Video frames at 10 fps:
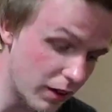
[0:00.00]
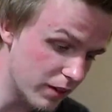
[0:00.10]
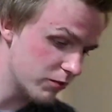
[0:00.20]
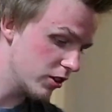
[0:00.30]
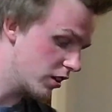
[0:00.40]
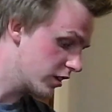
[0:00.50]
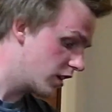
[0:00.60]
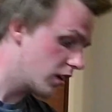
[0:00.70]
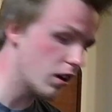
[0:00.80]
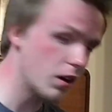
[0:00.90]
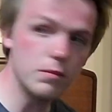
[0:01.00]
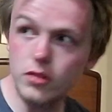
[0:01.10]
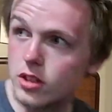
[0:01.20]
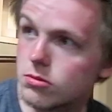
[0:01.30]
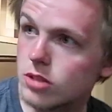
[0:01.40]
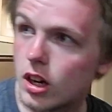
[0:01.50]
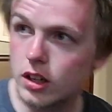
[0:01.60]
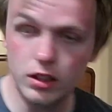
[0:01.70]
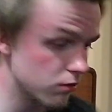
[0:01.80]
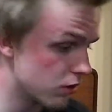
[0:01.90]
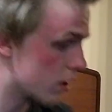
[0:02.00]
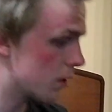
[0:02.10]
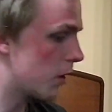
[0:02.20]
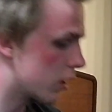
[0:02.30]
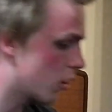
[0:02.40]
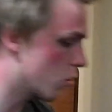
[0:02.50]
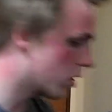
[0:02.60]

feel like that. Keep talking. I'm gonna get my Coke.